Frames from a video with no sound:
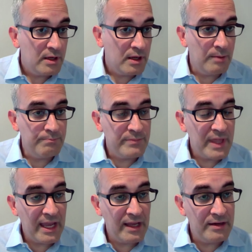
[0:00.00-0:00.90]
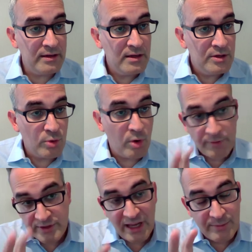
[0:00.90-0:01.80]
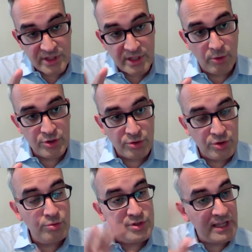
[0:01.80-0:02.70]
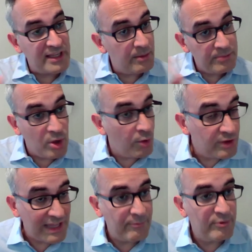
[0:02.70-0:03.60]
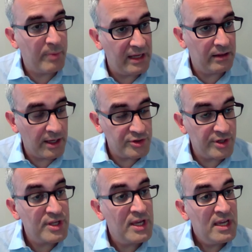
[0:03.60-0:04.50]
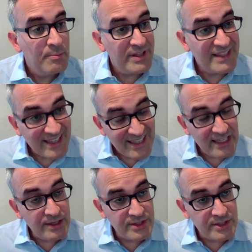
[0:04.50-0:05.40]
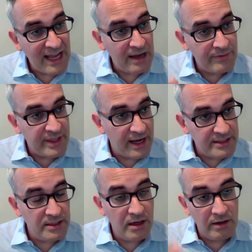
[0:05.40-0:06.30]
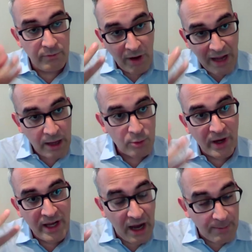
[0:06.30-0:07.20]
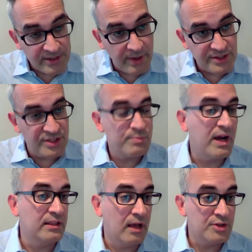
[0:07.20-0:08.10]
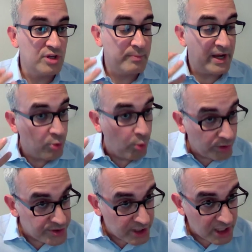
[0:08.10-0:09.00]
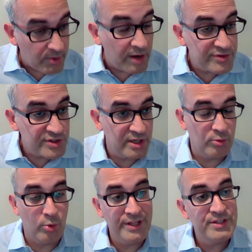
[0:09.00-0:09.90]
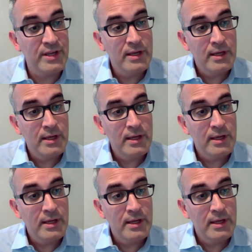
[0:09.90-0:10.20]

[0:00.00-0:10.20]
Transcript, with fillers: Um, and so oftentimes steroids are used and can be overlapped with biologics. But the key is to have that idea of how do I optimize this biologic? My goal is to come off steroids